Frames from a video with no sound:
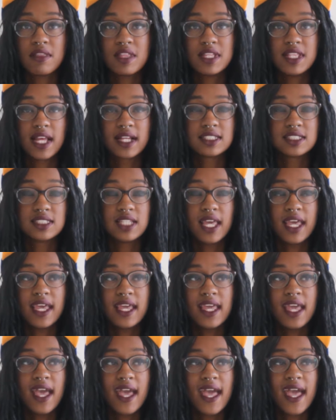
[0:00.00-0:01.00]
the next
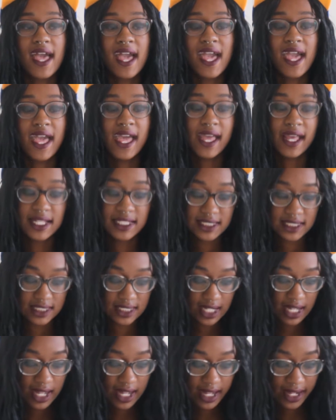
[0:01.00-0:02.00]
day,
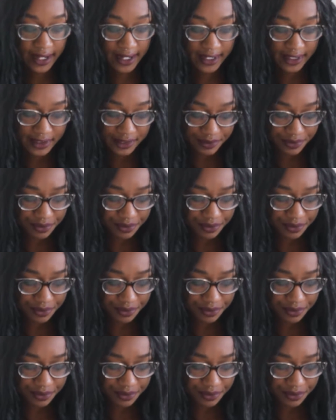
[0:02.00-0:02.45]
and I